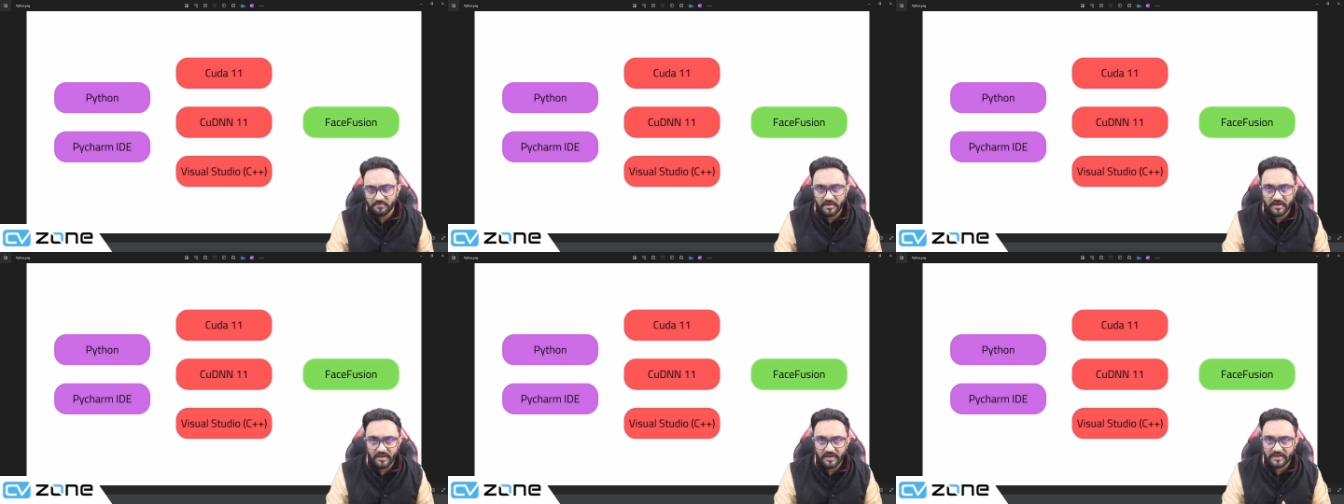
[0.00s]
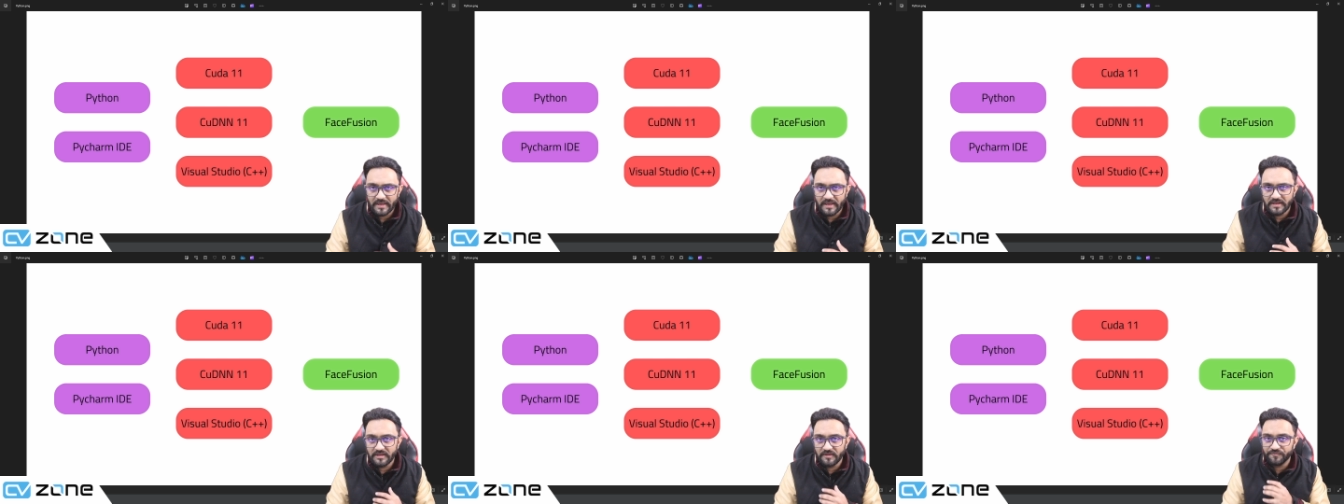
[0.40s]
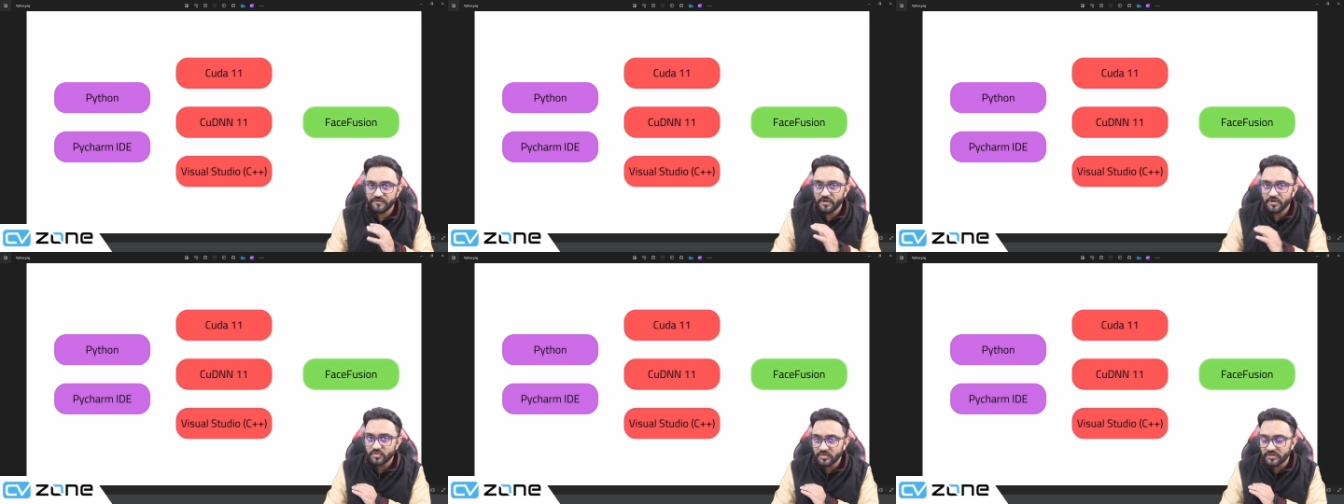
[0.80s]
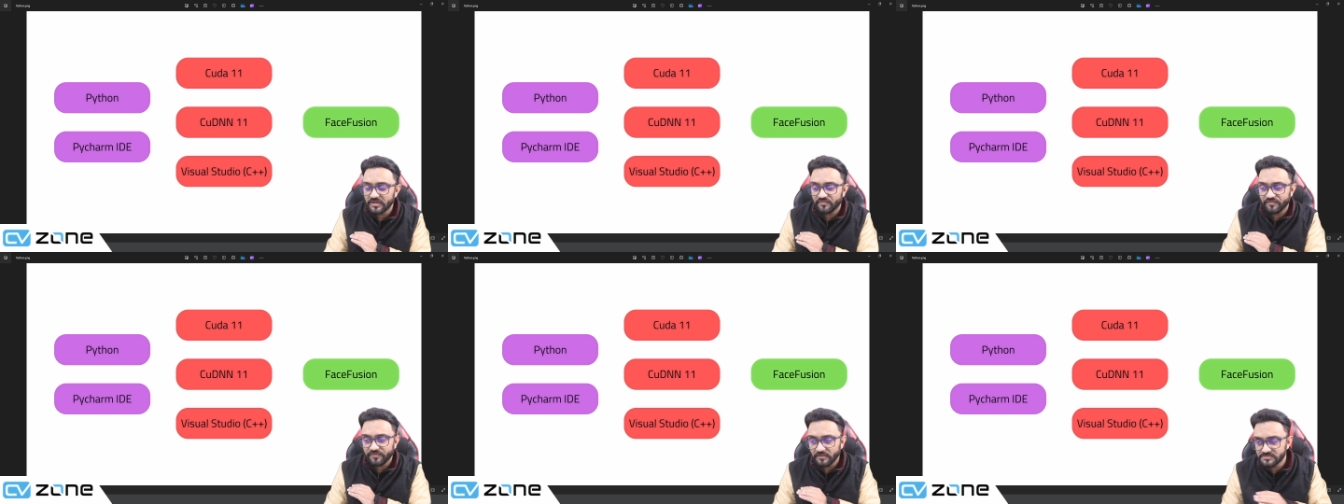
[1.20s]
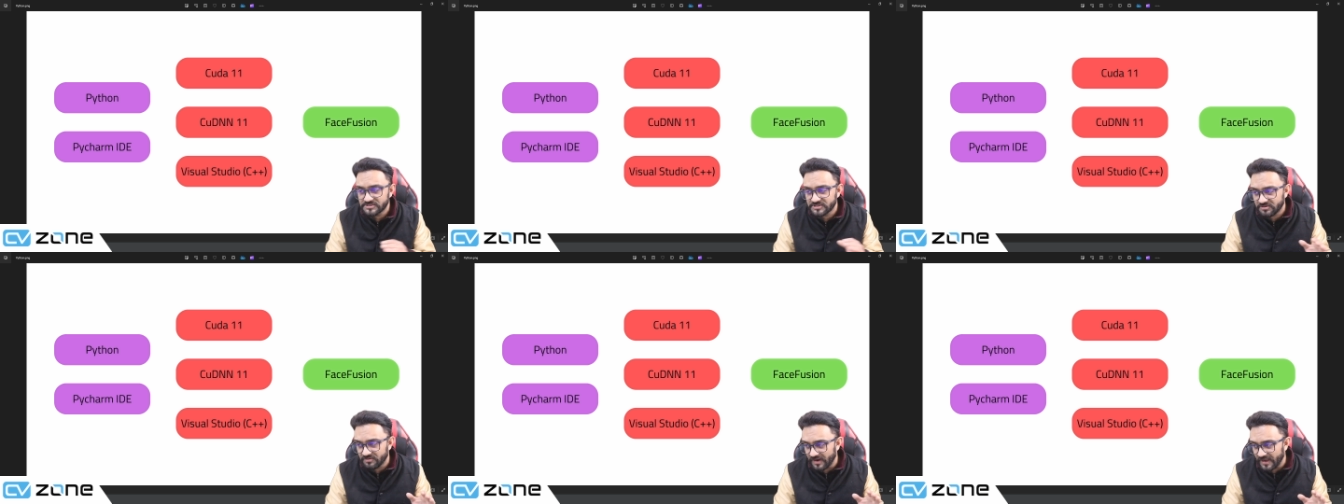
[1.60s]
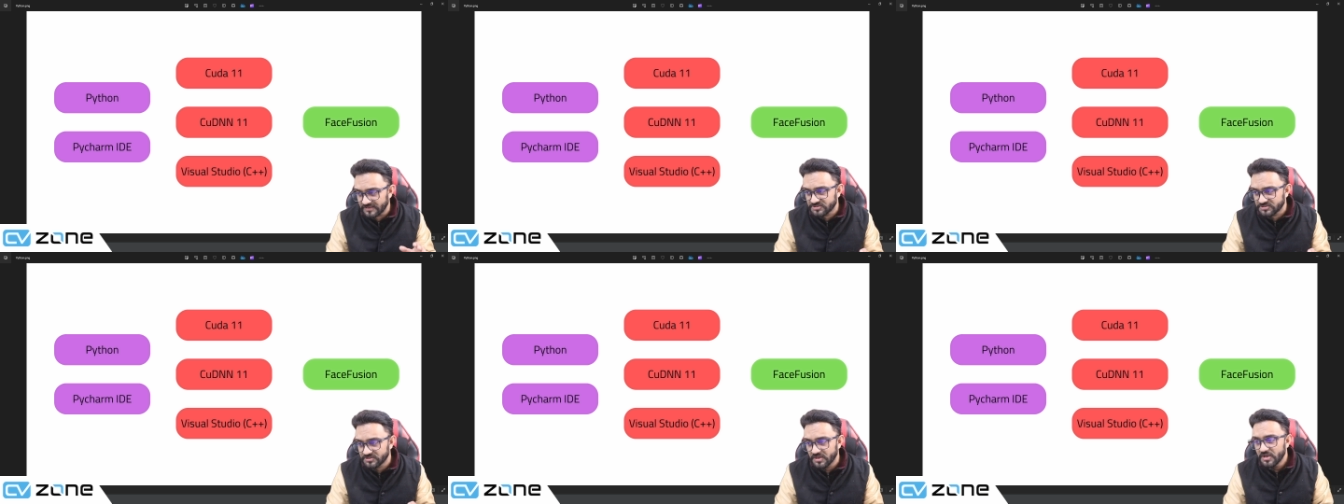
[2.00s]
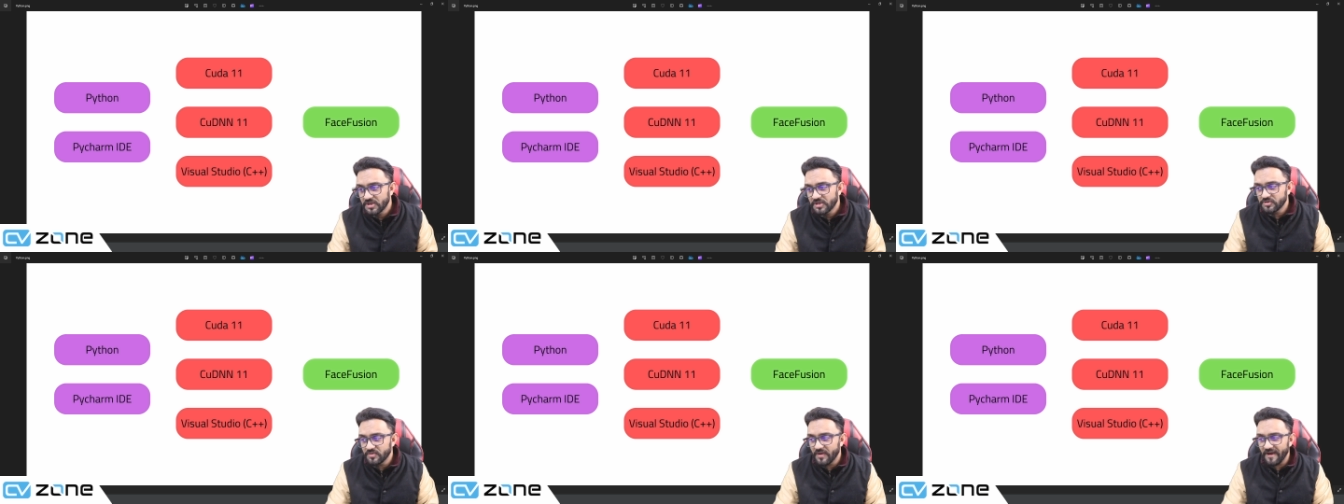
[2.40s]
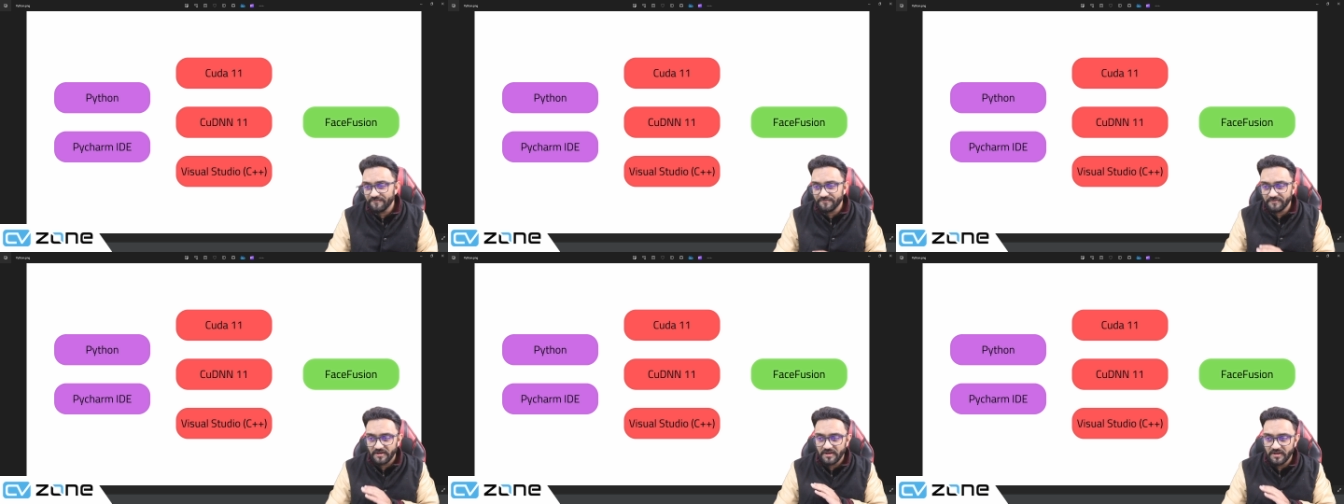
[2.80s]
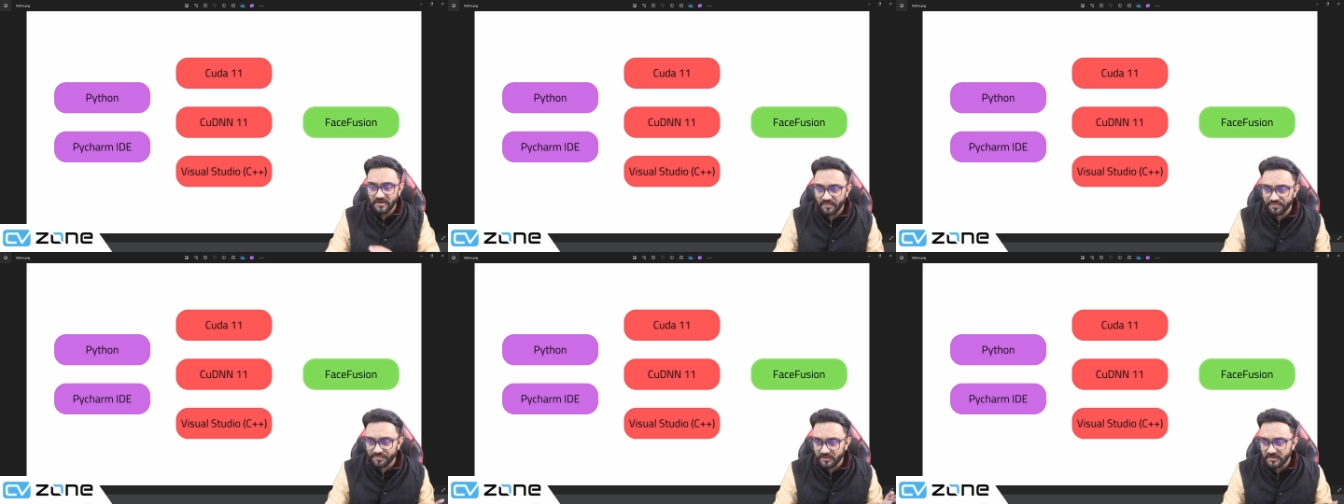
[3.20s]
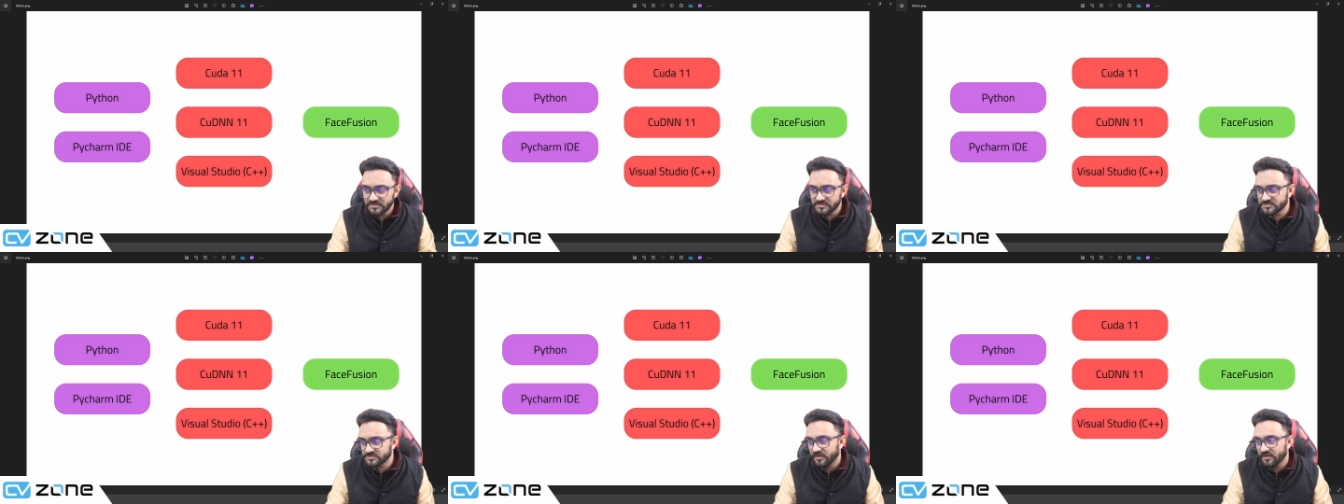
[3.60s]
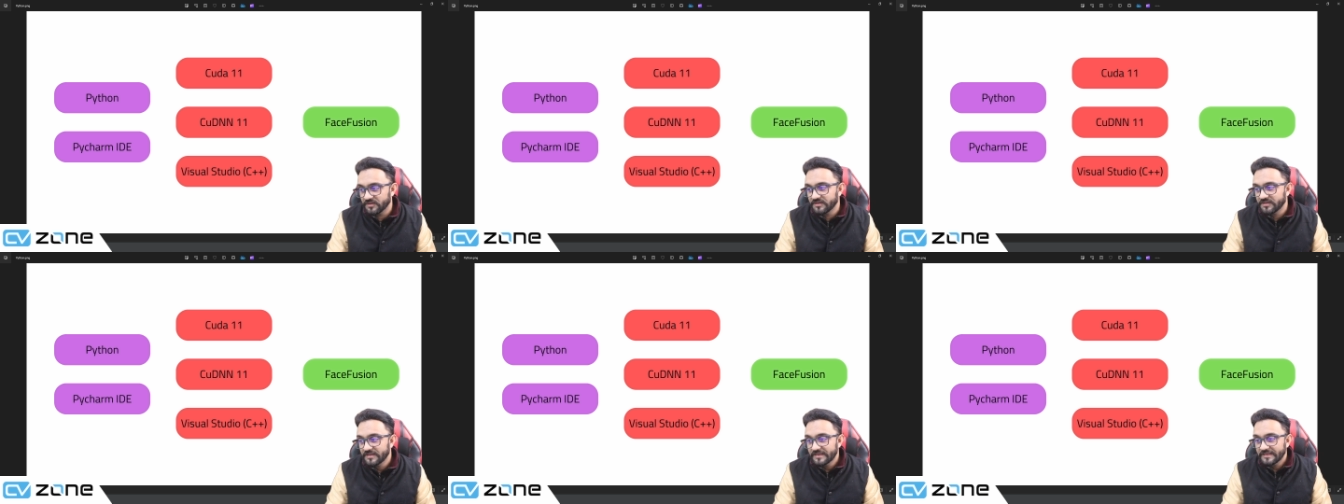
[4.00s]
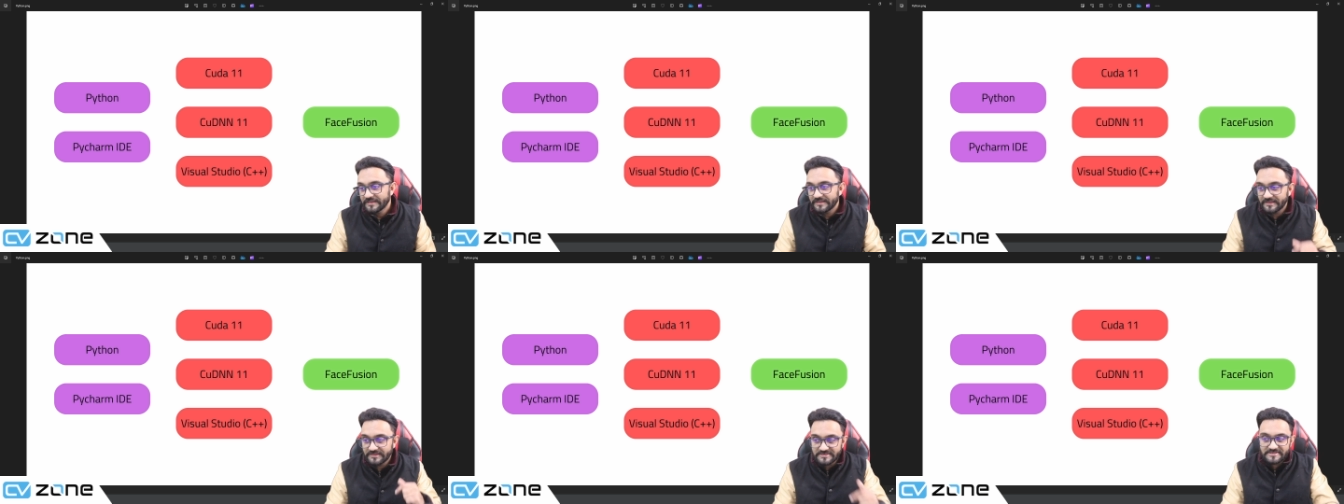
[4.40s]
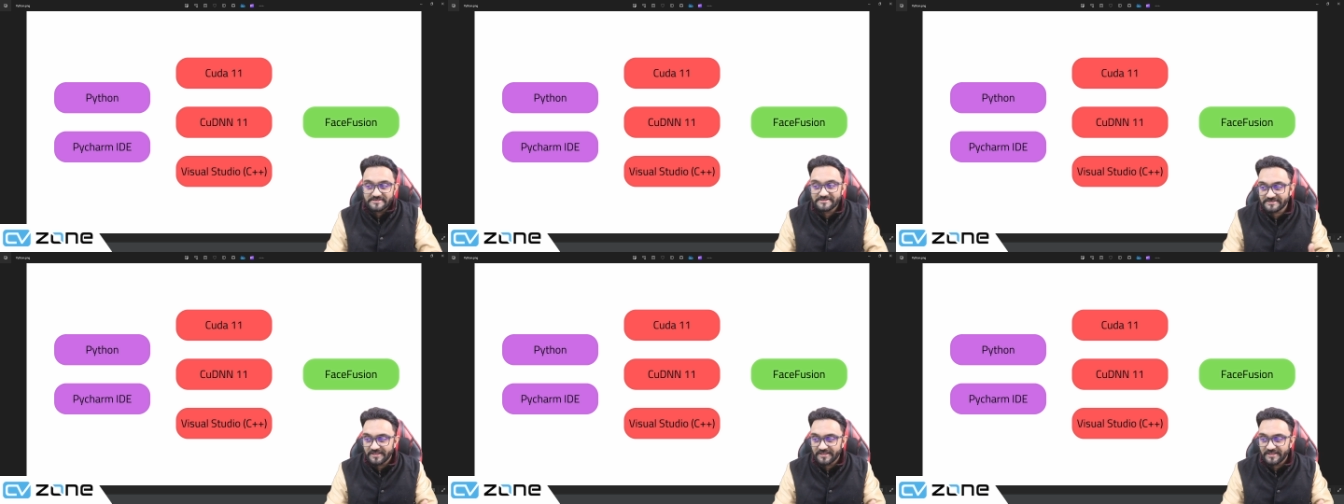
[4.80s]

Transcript: But again, if you're doing it from scratch, you have nothing installed, then these